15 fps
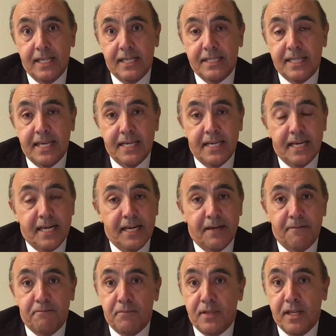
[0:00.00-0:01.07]
then
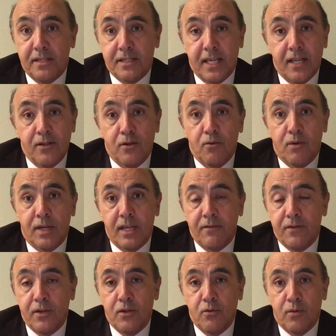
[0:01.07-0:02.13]
they'll tell you whatever
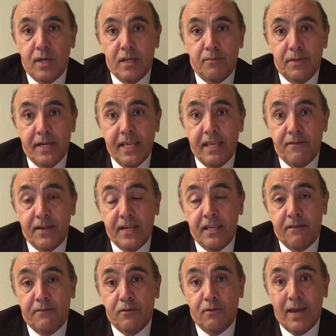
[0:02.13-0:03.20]
you want to believe. And
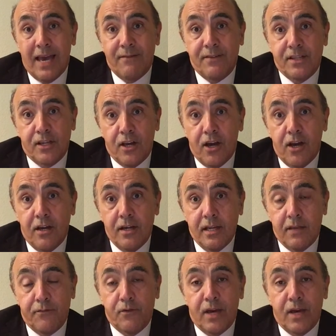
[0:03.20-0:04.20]
if you haven't gone, if you